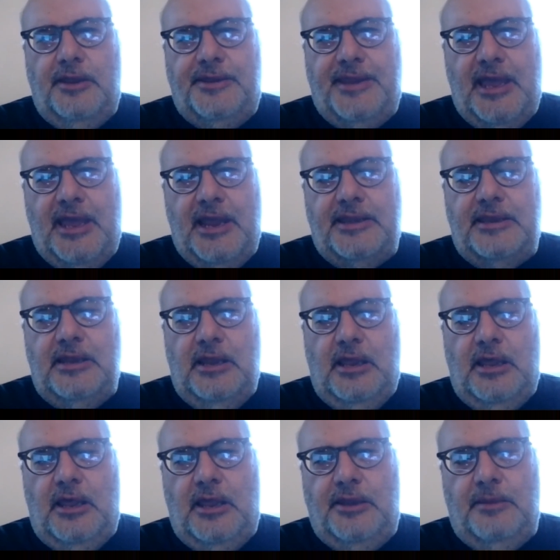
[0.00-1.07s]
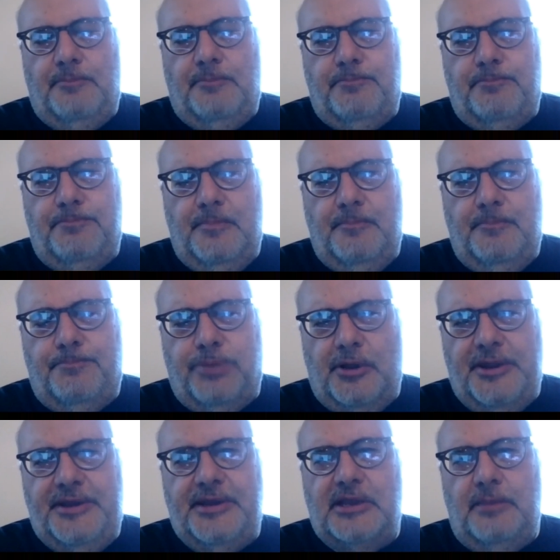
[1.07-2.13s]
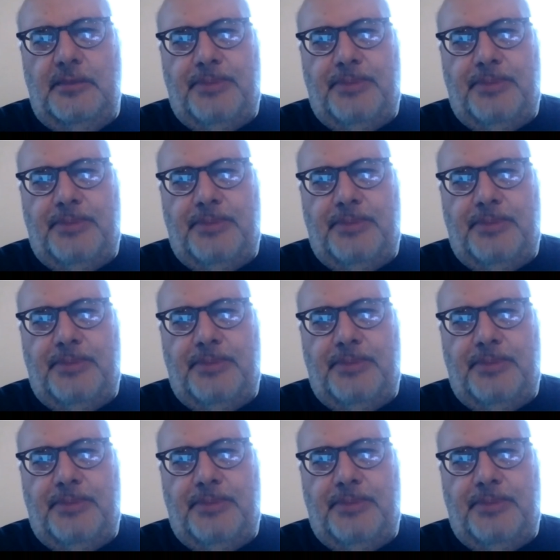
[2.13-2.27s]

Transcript: that the political